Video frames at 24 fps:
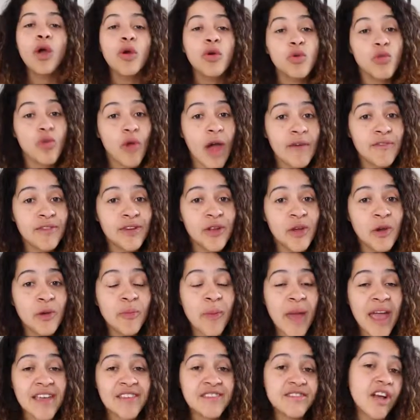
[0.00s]
Revenue
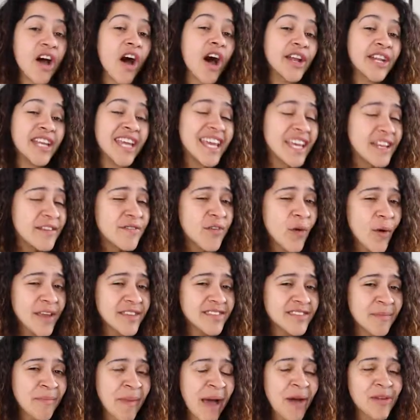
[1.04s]
based on
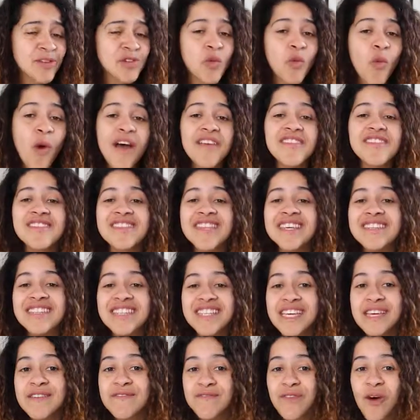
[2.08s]
invoiced amount was the
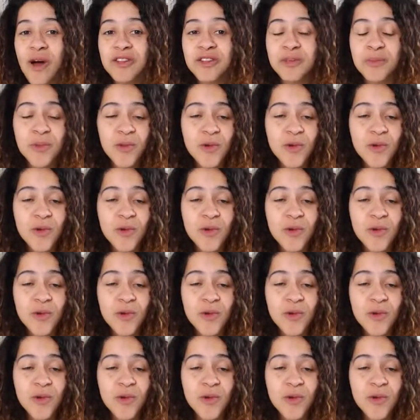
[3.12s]
default